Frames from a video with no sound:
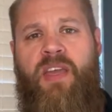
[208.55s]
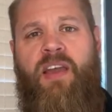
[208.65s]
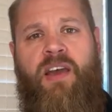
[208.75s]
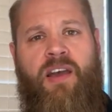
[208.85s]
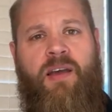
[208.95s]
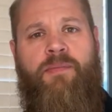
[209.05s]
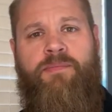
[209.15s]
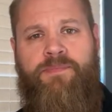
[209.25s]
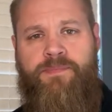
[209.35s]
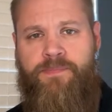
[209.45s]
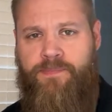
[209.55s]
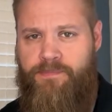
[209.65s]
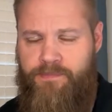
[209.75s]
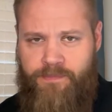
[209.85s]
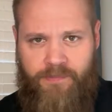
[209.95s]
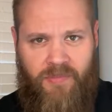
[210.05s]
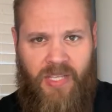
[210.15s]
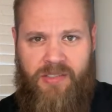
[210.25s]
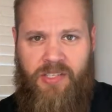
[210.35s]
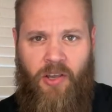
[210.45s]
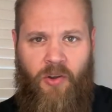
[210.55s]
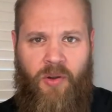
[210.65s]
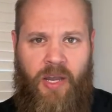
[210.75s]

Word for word: Um, so